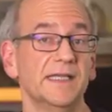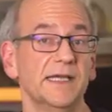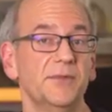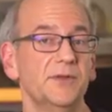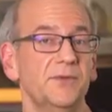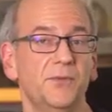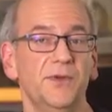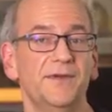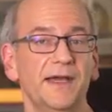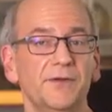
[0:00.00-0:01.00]
example,
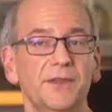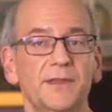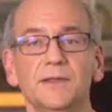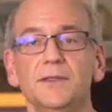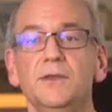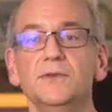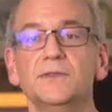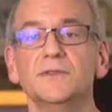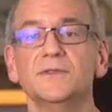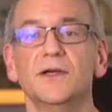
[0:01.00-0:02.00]
we found
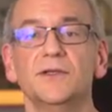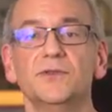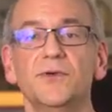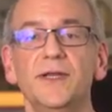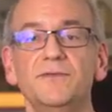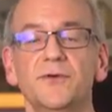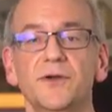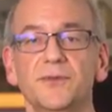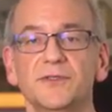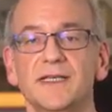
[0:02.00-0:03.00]
users are
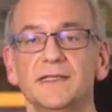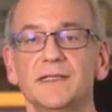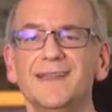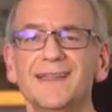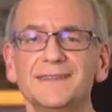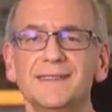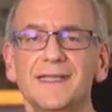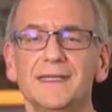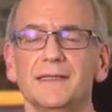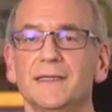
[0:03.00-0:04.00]
24% less
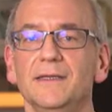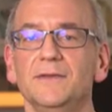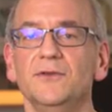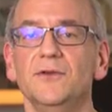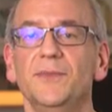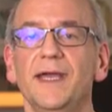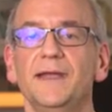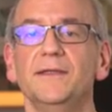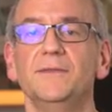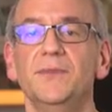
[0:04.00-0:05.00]
likely to
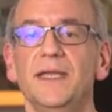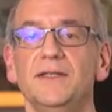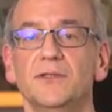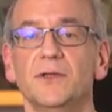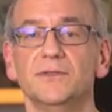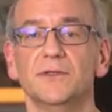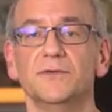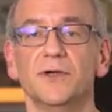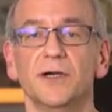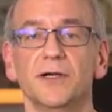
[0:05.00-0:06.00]
abandon page loads
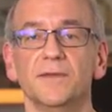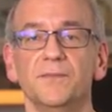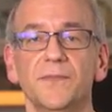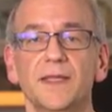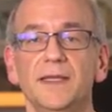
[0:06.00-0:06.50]
overall.